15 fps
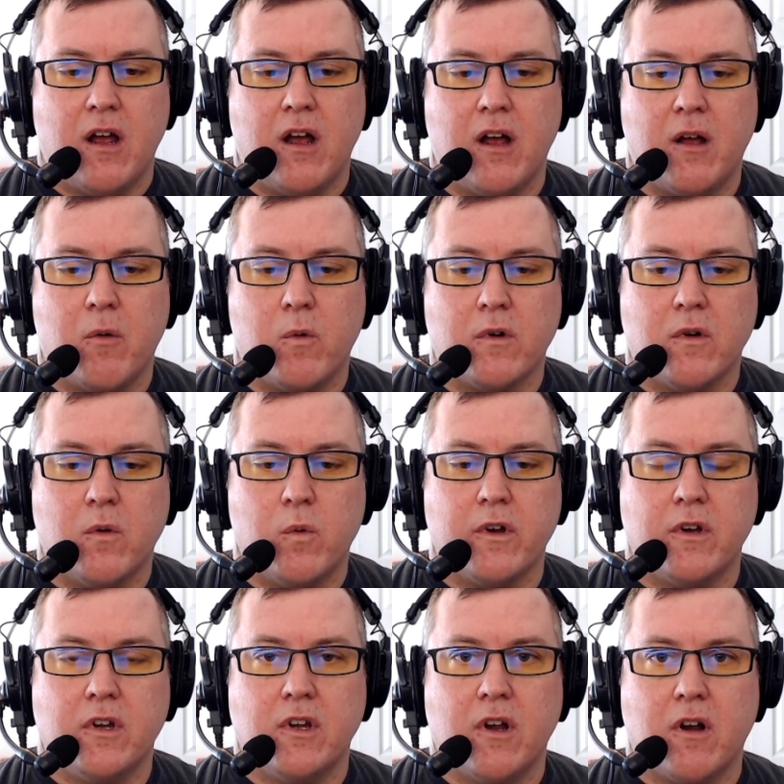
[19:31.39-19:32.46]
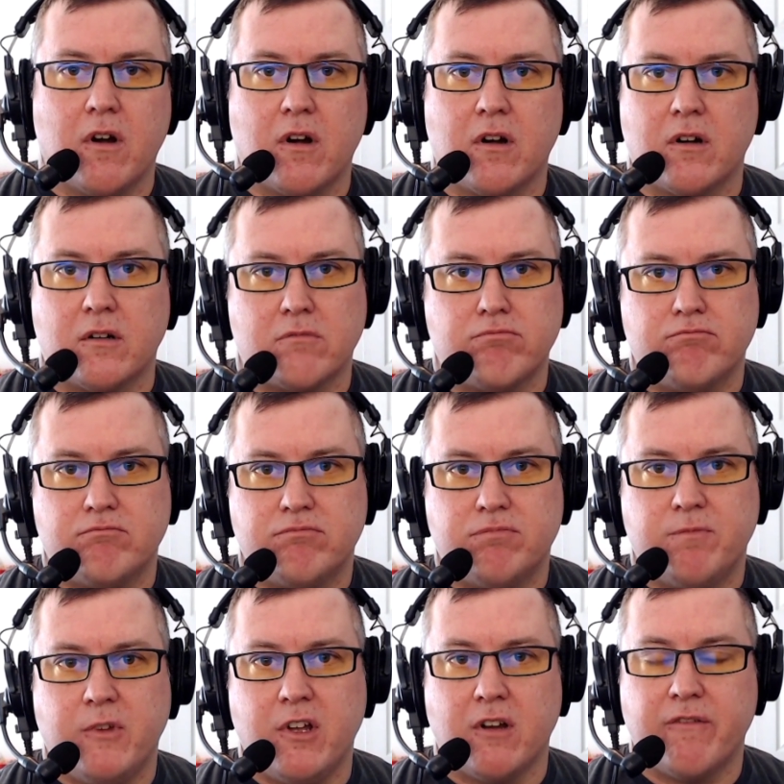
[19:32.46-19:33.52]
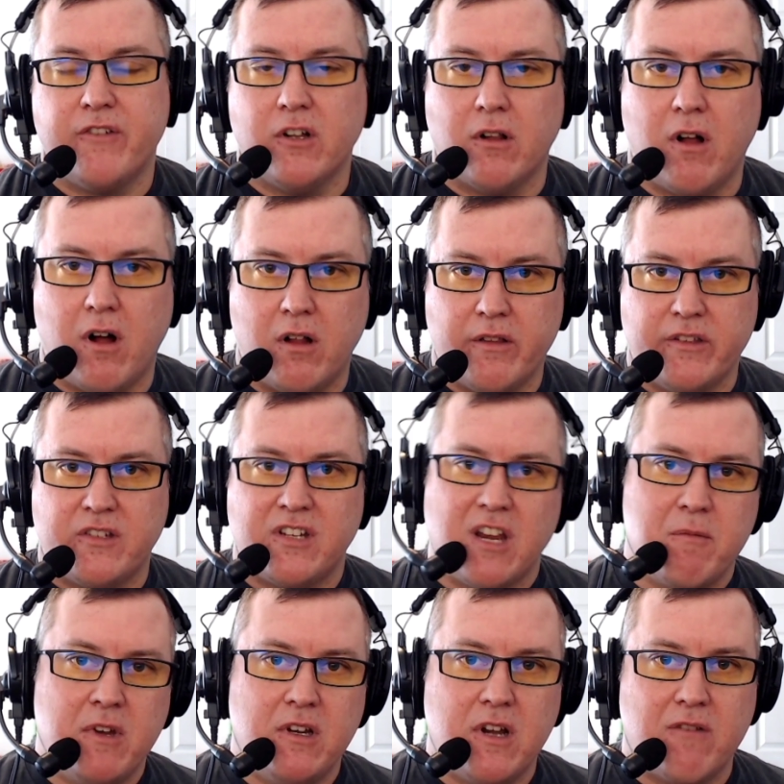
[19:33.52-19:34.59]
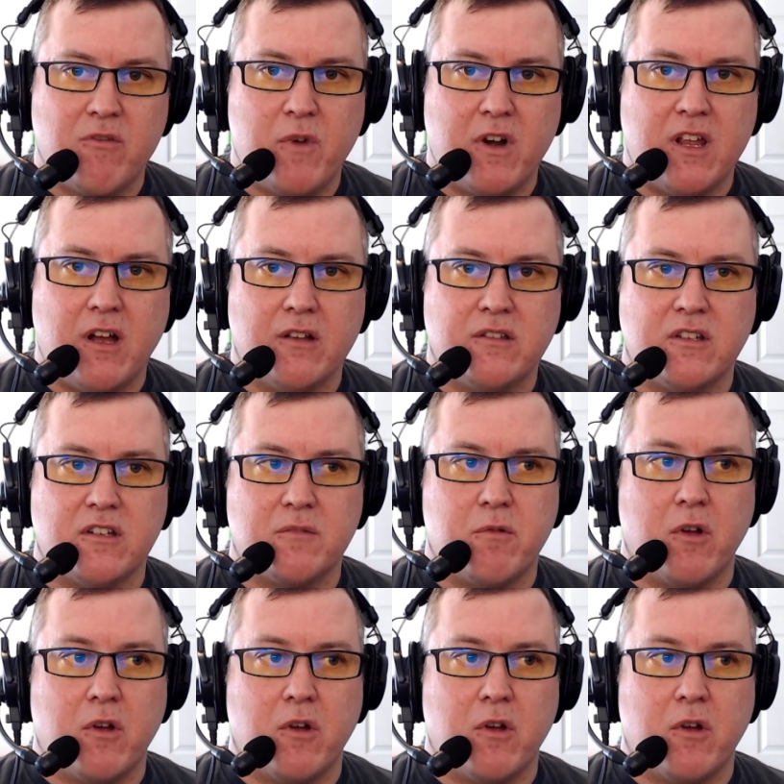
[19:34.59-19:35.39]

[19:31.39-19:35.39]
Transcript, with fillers: Uh, we're, we are going to feel all of the same heat everybody else is,